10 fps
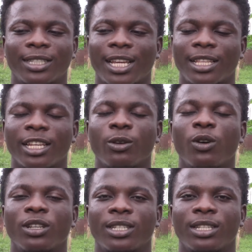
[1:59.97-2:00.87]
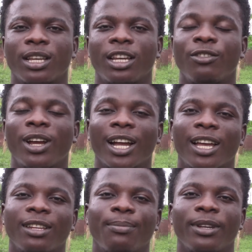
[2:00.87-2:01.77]
he was a
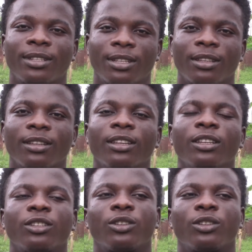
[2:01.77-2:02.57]
drunkard person, so